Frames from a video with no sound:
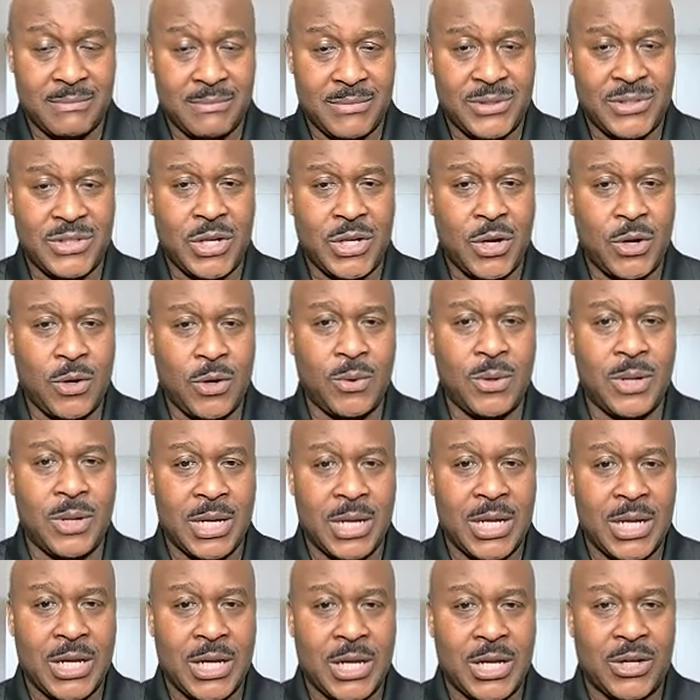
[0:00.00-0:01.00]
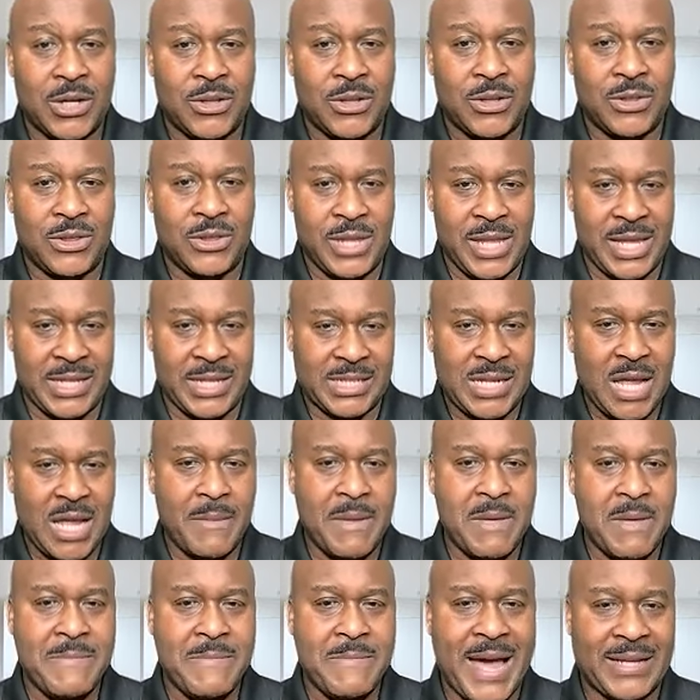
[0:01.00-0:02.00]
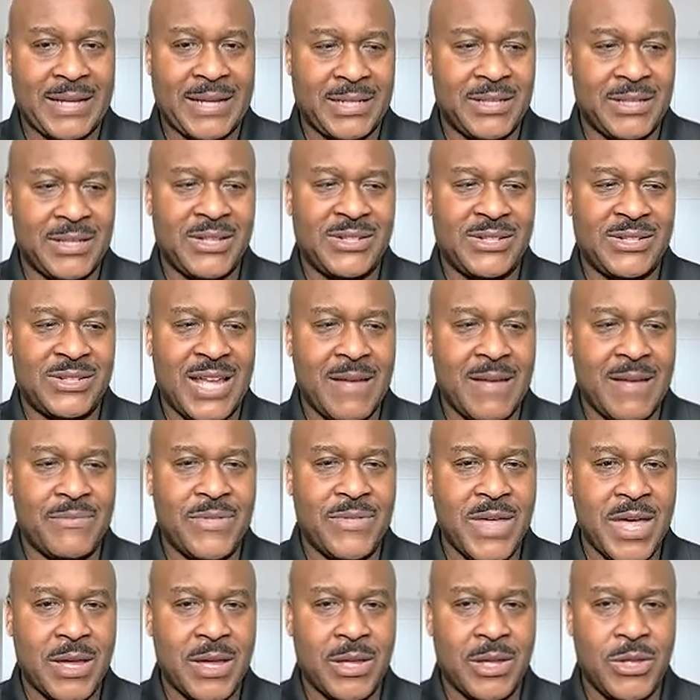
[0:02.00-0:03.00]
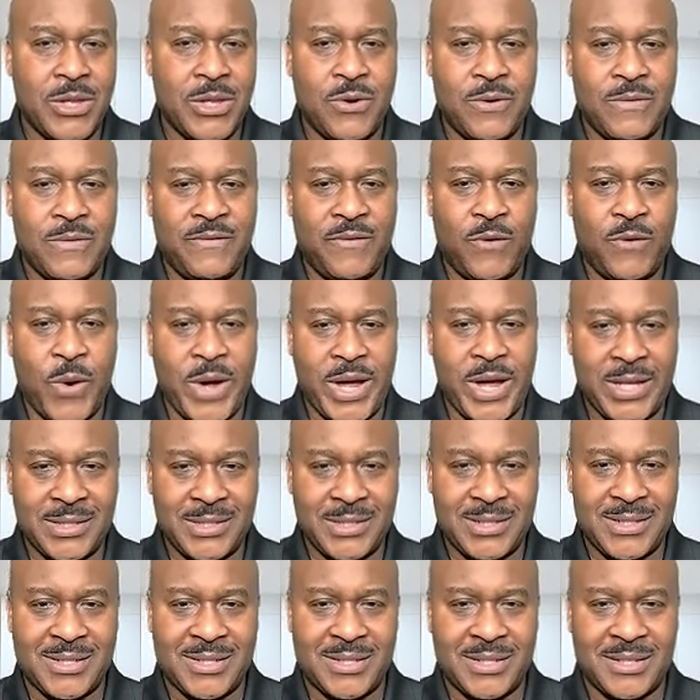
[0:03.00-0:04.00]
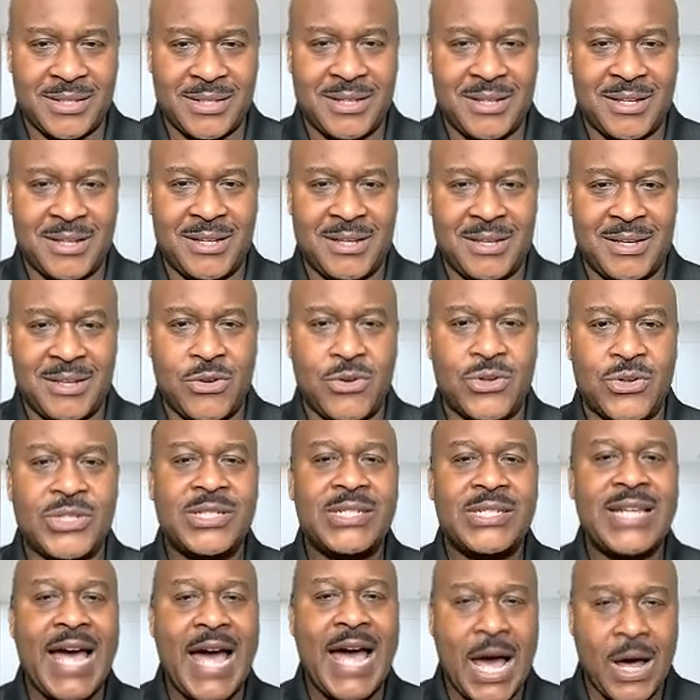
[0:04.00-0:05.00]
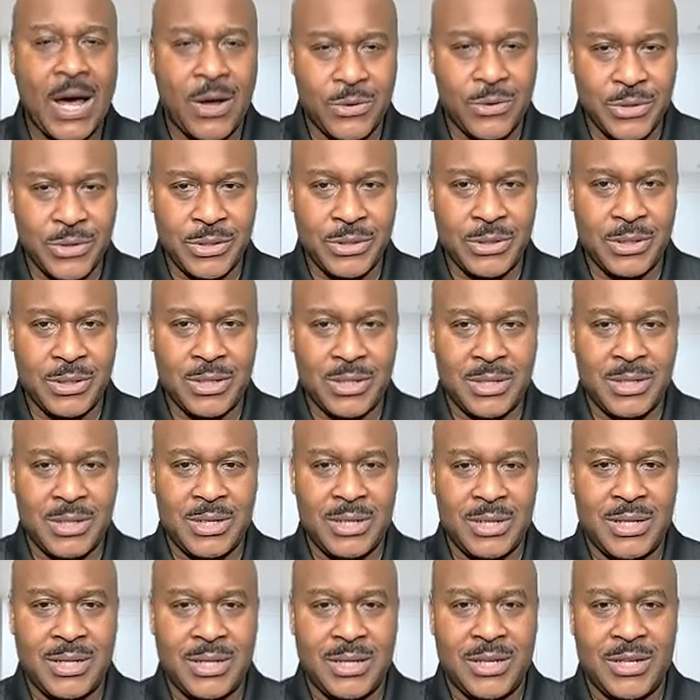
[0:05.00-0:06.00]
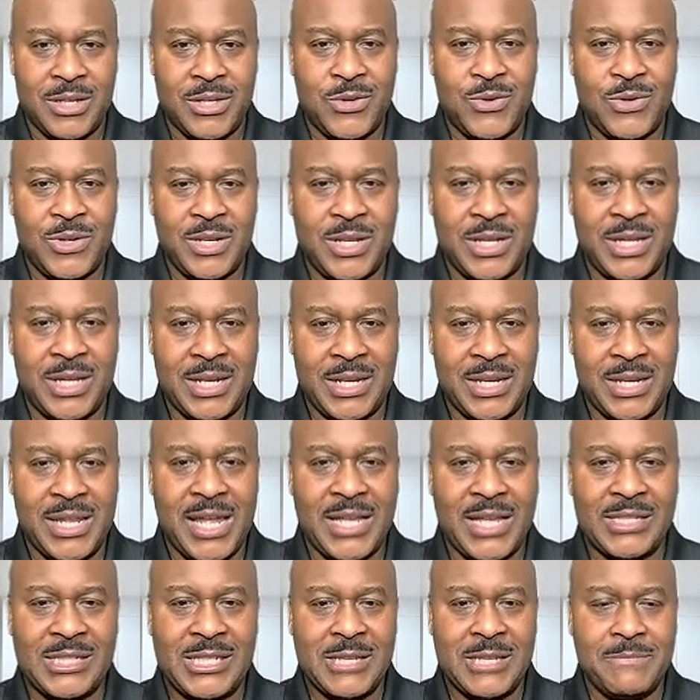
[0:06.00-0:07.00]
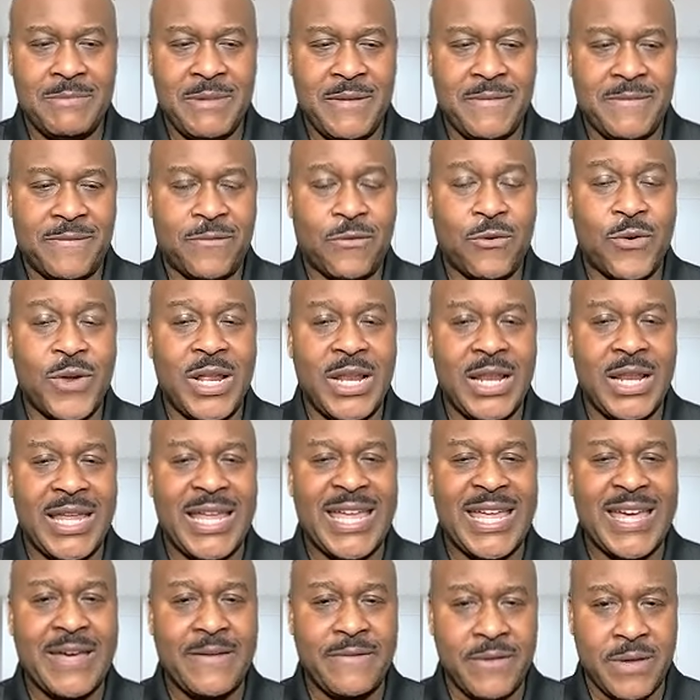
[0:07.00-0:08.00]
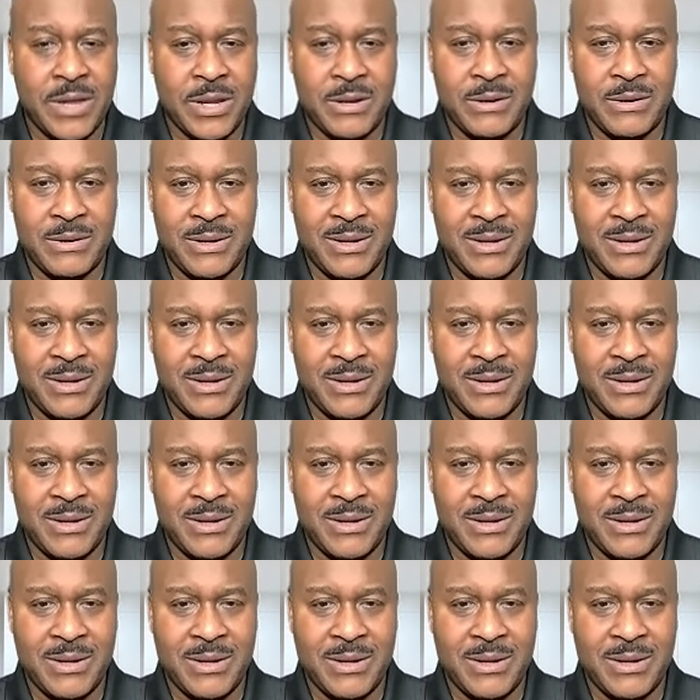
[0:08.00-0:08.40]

So it's coming back to the same thing. Your voice, your sound, it needs to be freely given.